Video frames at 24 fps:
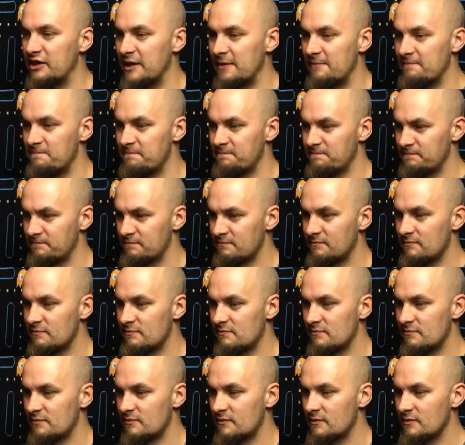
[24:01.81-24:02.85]
it!
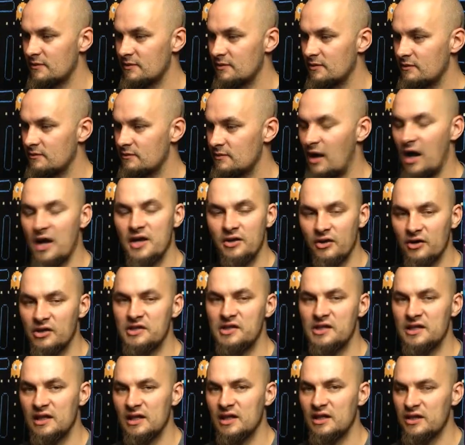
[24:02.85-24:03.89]
I
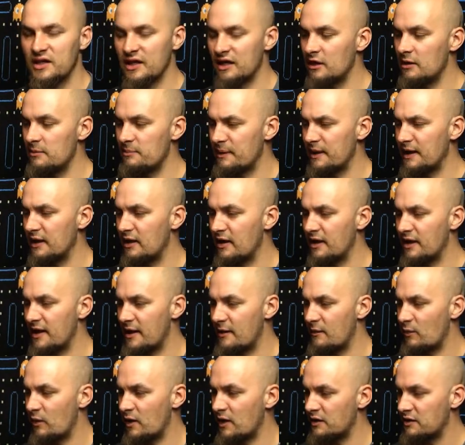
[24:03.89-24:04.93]
honestly didn't think it would be like
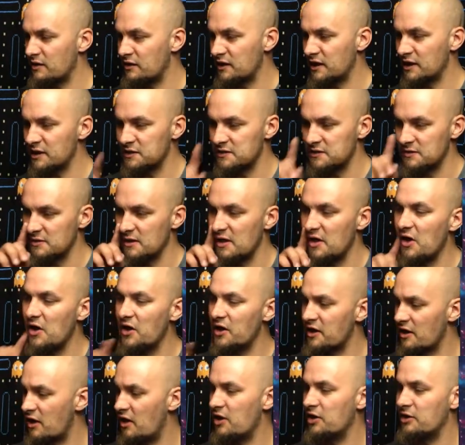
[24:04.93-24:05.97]
that. One of the things
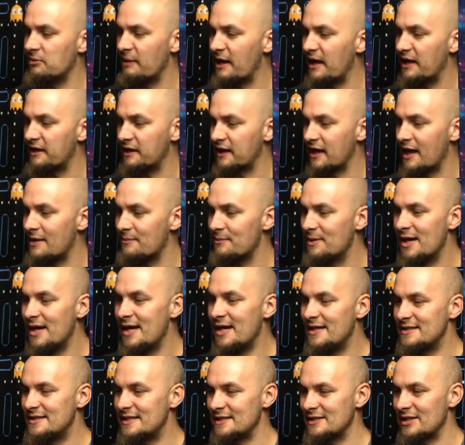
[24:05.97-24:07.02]
I heard about the game,
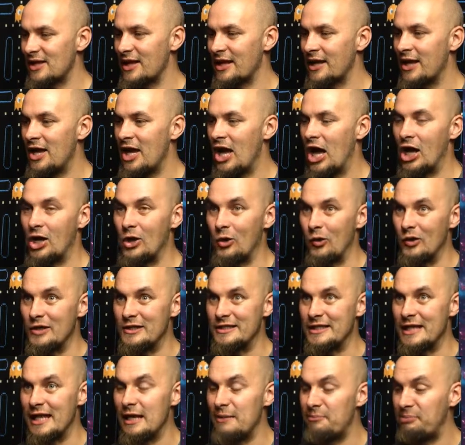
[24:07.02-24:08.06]
it says like a
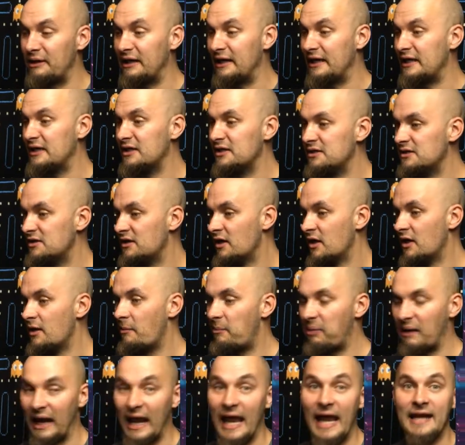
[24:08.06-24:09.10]
quadrillion
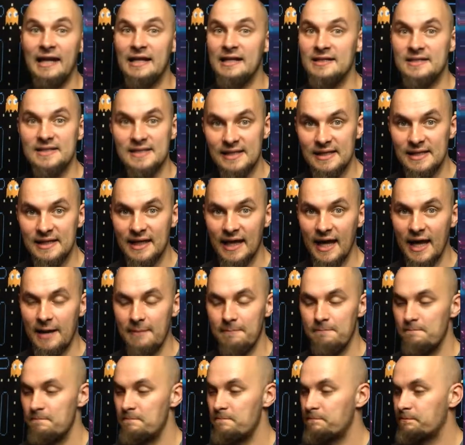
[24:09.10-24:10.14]
planets in the
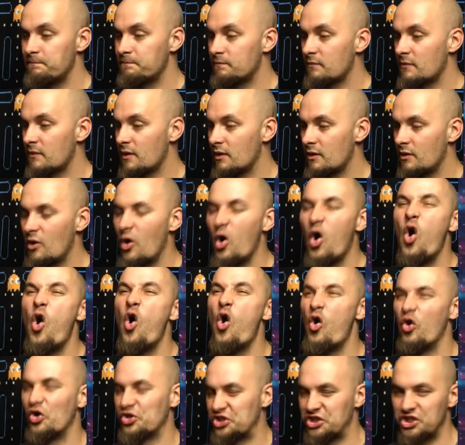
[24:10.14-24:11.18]
game.
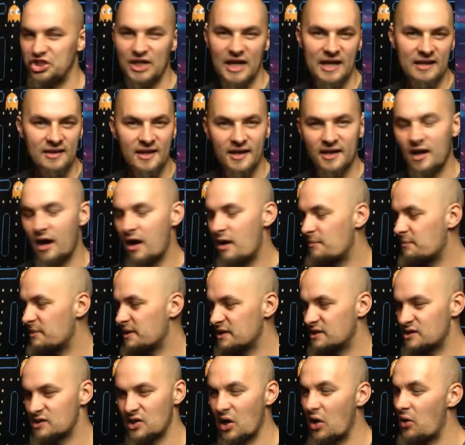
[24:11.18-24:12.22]
Horse shit. There can't be
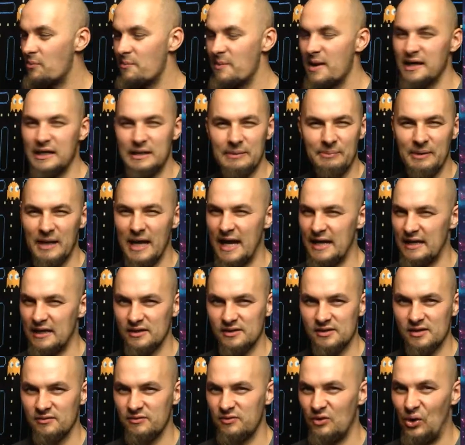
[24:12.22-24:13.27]
so many
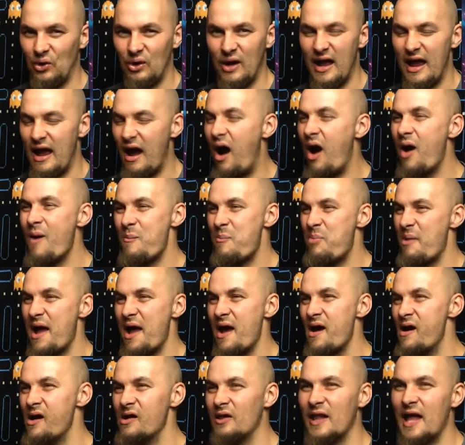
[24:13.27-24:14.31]
planets. I thought, I bet
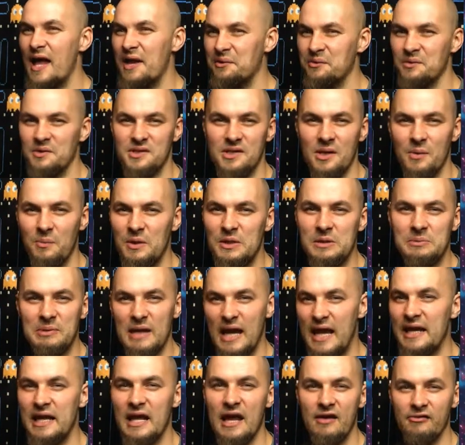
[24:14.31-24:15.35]
I'll land on someone's
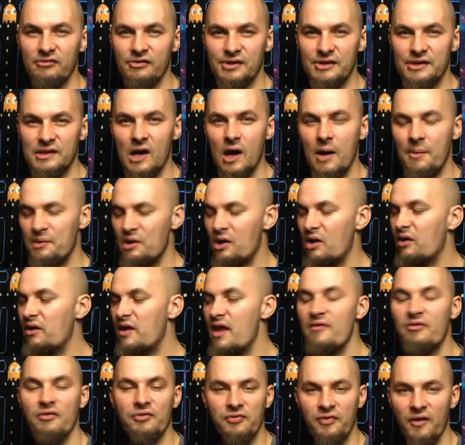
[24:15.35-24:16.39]
planet every time and I'll
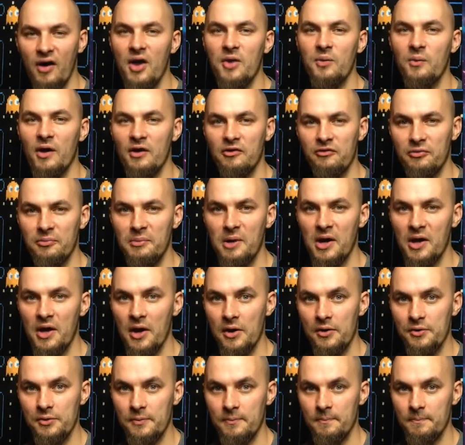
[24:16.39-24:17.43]
never find one for my
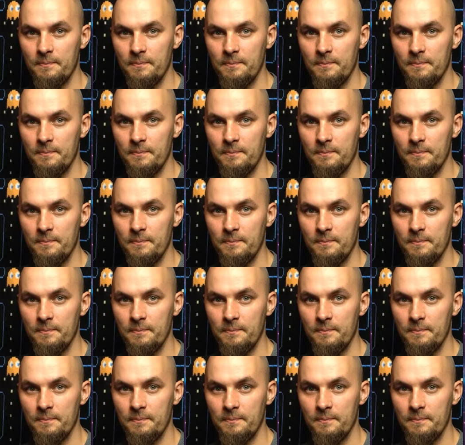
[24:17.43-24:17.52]
own.